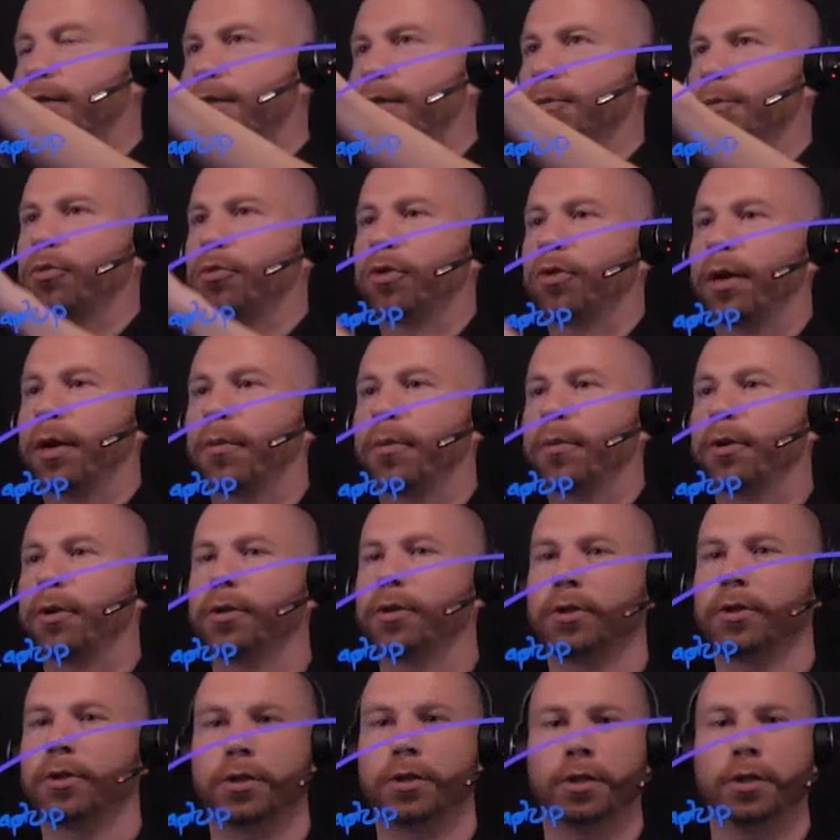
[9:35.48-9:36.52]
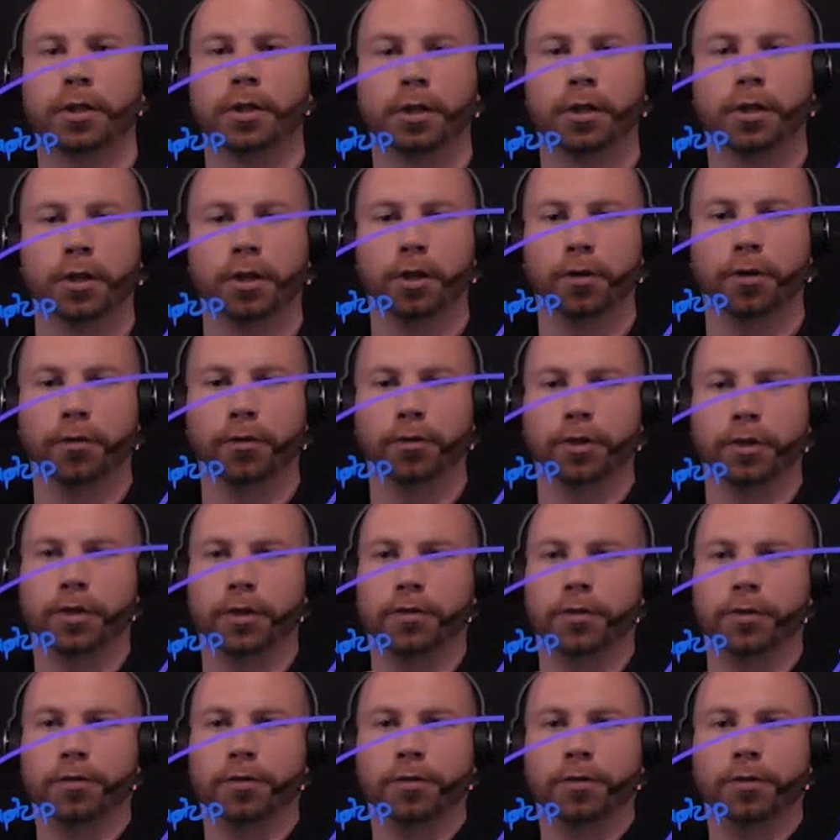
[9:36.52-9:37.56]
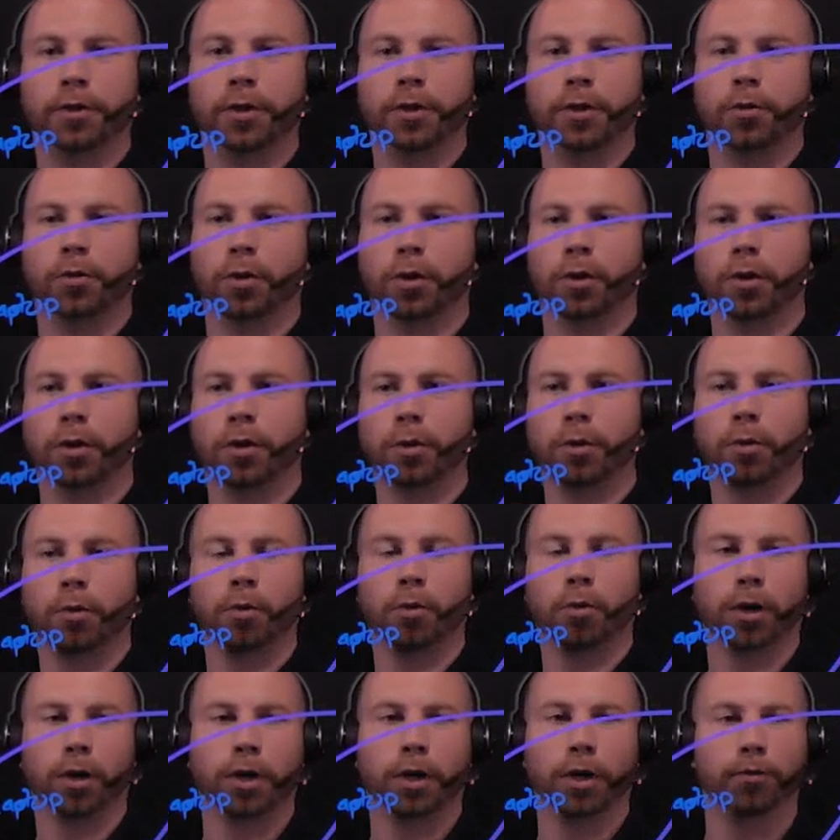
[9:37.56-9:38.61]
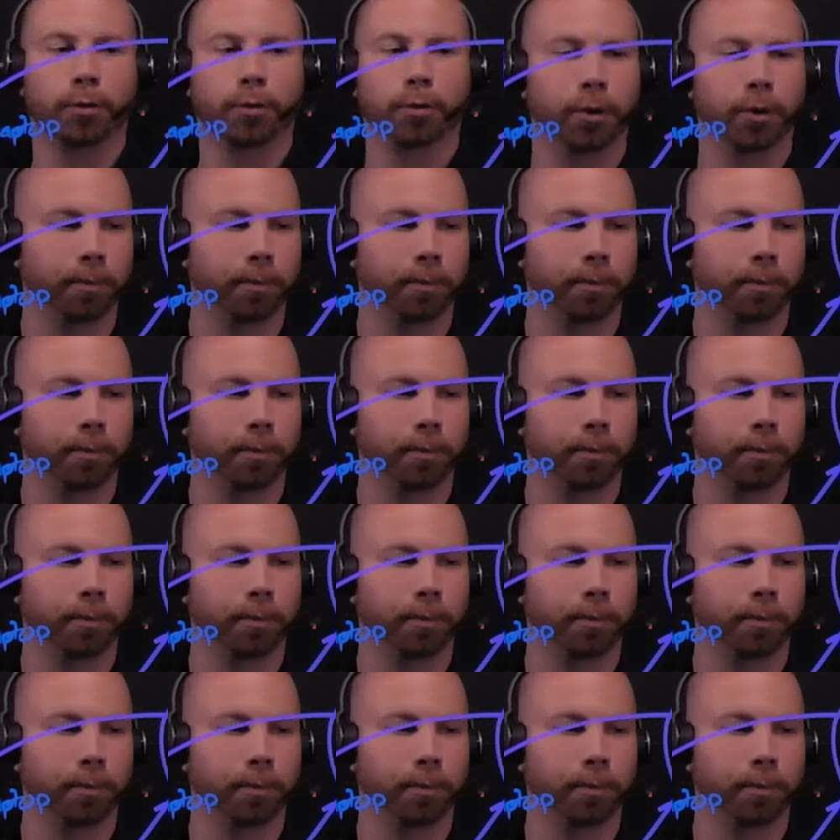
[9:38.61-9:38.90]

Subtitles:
parameters of as if you were working from home.